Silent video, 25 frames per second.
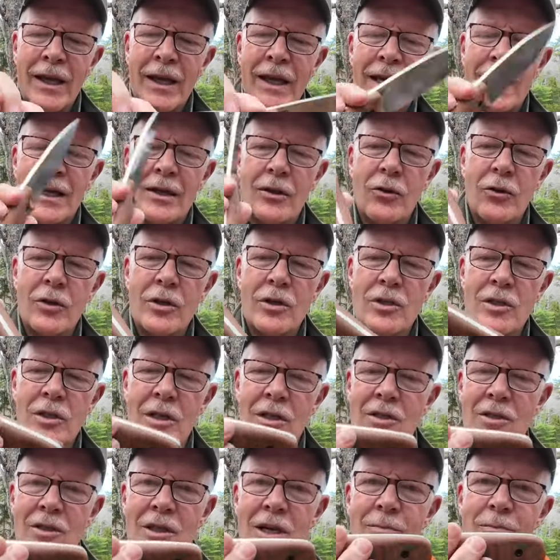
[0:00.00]
it looks
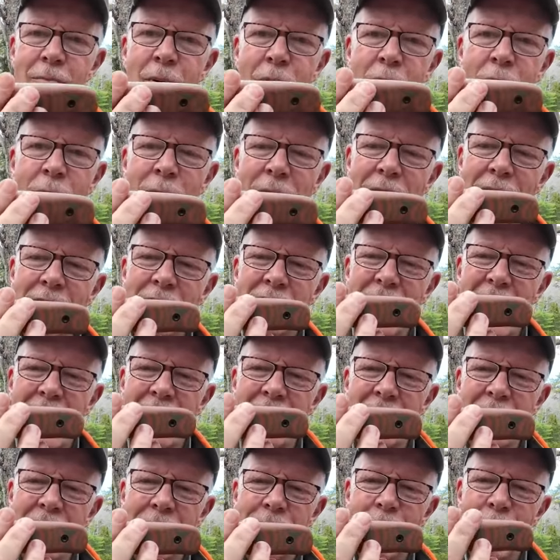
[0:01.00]
simple, but it's that
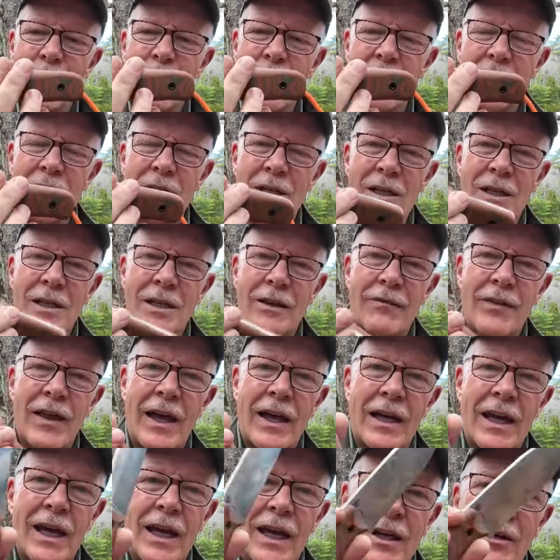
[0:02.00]
simplicity of
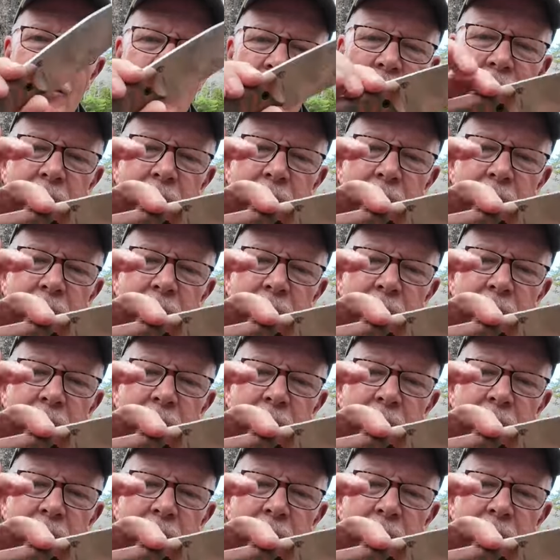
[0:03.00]
that handle